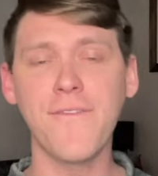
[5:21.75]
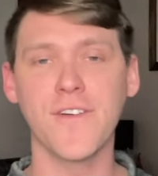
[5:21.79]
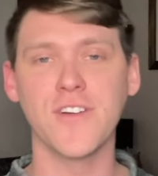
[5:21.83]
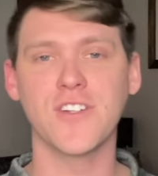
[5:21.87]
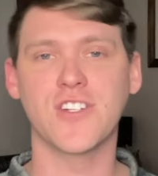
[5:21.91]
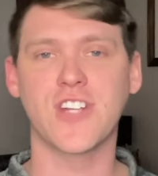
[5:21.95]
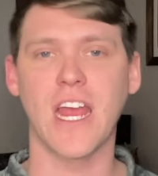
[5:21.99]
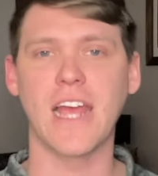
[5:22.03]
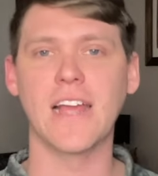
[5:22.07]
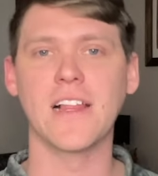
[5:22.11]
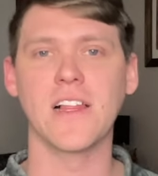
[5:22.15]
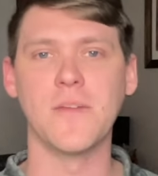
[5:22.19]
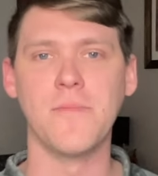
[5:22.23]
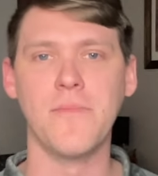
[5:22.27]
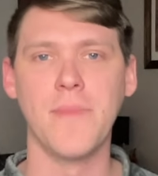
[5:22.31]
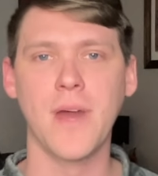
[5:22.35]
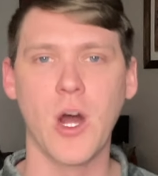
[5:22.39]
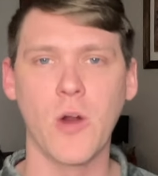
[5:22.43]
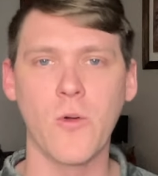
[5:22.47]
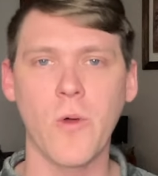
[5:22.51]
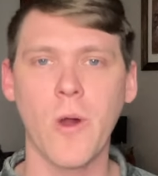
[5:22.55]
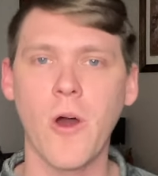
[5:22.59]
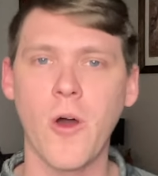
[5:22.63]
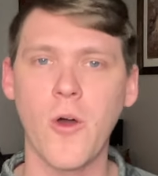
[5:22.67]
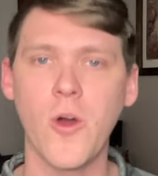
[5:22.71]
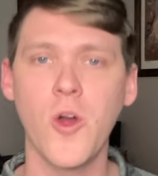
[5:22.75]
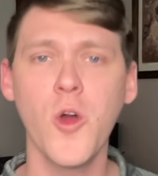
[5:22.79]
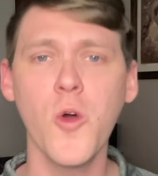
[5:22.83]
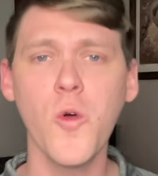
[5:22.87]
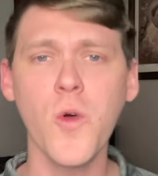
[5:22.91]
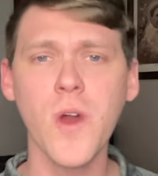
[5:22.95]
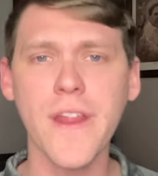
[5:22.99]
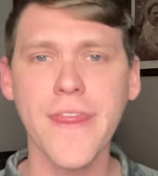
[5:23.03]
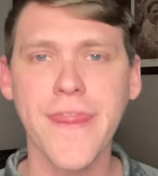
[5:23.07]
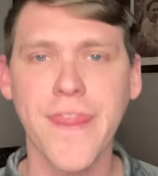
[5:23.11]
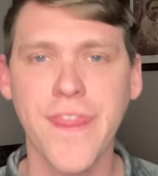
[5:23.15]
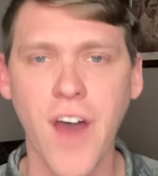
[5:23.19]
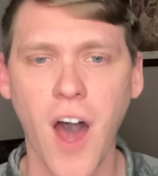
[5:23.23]
for Jalen Milroe. Who
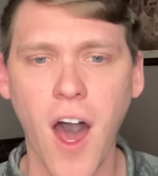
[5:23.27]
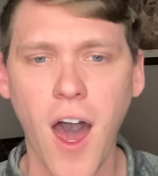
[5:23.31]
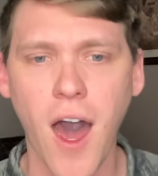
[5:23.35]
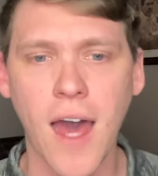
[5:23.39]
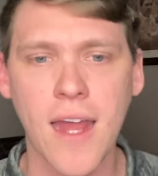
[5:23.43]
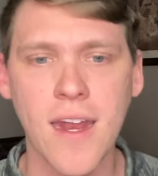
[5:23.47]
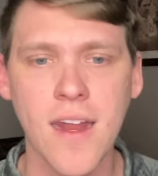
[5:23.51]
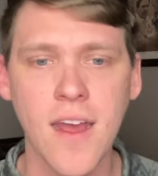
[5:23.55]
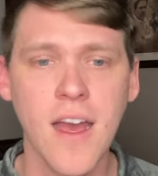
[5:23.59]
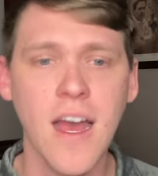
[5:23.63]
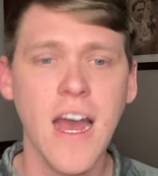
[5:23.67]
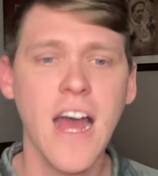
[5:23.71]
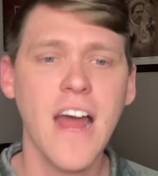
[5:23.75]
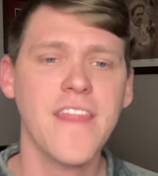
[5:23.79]
would have thought?